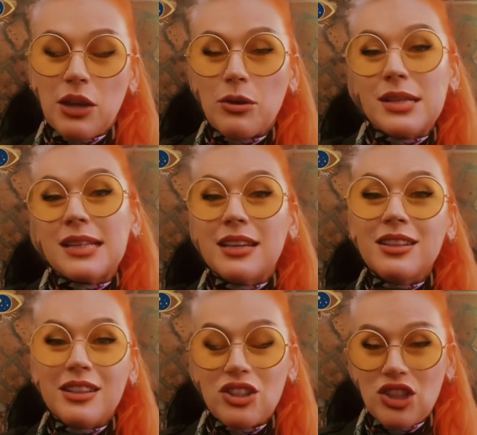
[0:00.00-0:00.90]
Aries
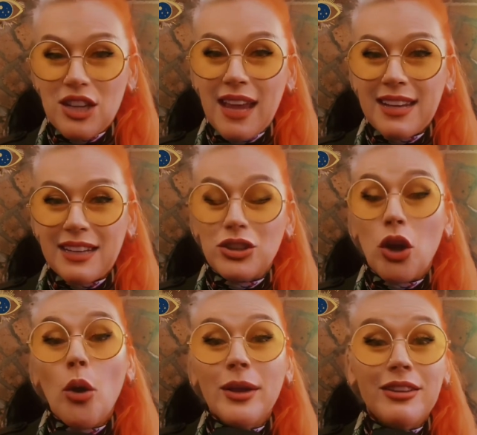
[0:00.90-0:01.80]
initiating,
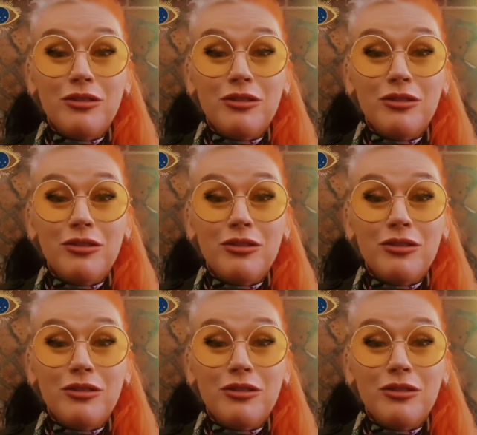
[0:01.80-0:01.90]
going